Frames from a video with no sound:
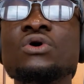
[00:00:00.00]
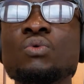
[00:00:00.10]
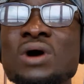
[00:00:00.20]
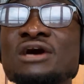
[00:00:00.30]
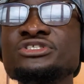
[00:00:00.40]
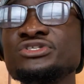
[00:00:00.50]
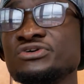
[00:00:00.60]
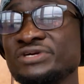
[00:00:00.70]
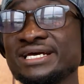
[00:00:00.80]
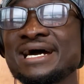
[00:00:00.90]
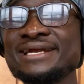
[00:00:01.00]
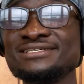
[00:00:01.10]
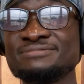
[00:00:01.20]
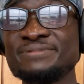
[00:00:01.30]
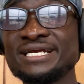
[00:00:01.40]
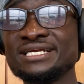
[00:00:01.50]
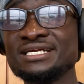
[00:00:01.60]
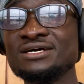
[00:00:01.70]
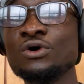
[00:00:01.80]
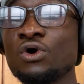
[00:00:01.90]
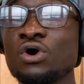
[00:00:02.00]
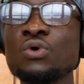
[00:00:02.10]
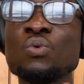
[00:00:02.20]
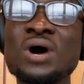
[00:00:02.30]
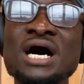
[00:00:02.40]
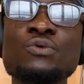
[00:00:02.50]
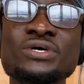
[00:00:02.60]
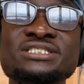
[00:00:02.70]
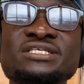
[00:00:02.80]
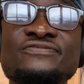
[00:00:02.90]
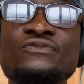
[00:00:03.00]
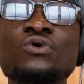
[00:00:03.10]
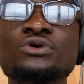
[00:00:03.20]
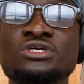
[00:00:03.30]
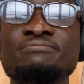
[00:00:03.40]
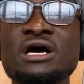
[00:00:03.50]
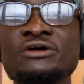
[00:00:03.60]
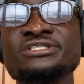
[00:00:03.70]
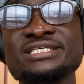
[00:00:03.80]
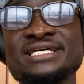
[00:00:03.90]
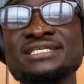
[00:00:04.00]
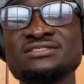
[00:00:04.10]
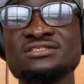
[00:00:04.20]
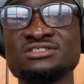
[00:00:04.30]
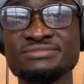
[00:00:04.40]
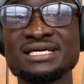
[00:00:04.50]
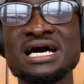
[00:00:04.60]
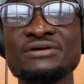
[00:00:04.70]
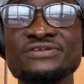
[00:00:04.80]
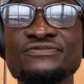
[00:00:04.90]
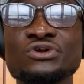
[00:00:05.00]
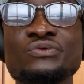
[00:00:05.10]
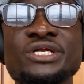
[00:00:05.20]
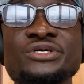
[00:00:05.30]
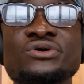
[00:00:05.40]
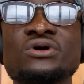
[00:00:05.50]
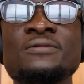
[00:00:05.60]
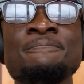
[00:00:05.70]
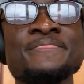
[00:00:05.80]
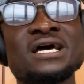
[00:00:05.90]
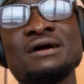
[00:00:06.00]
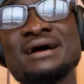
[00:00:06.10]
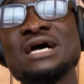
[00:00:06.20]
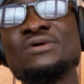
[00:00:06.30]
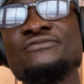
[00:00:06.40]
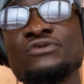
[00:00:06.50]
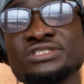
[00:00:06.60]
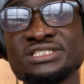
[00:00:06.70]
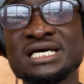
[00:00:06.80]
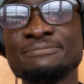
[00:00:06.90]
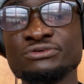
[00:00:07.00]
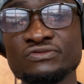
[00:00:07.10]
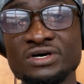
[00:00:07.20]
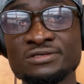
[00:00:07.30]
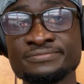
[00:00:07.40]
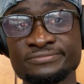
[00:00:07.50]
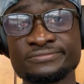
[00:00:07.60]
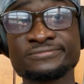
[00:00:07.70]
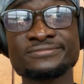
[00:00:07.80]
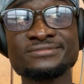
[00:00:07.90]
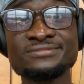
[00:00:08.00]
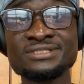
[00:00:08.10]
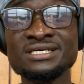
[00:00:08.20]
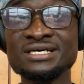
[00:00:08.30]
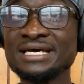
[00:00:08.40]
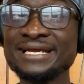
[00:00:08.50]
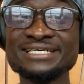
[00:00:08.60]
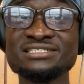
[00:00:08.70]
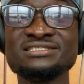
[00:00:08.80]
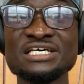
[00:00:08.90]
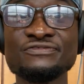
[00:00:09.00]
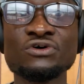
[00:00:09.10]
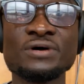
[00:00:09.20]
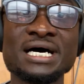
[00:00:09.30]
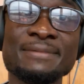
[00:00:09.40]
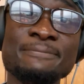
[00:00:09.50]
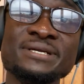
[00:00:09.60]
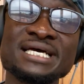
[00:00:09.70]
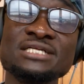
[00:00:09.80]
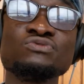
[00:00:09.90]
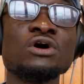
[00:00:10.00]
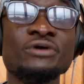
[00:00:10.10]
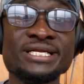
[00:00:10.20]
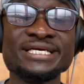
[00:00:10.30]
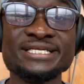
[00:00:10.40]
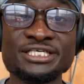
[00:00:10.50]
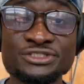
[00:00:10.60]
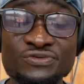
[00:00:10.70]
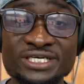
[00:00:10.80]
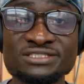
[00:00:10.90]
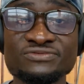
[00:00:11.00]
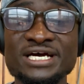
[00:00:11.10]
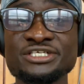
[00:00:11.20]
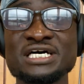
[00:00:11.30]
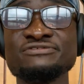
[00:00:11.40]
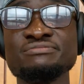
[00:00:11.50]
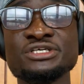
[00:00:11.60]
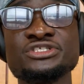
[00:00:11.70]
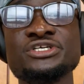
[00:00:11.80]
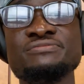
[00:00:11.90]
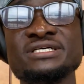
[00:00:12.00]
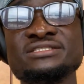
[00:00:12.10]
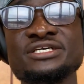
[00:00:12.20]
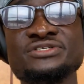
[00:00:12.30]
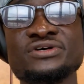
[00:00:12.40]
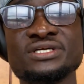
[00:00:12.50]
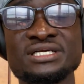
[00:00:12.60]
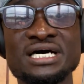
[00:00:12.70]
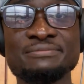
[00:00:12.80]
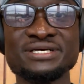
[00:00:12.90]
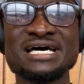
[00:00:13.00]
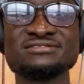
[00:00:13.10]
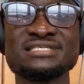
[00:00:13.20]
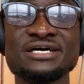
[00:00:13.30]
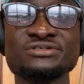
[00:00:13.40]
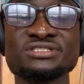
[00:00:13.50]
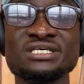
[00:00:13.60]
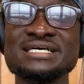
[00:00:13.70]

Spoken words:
whilst your green card is pending or while waiting for your priority date to be current following your I-140 approval. And this is just for applicants who are already in the US, right? You have to make sure you maintain your legal status.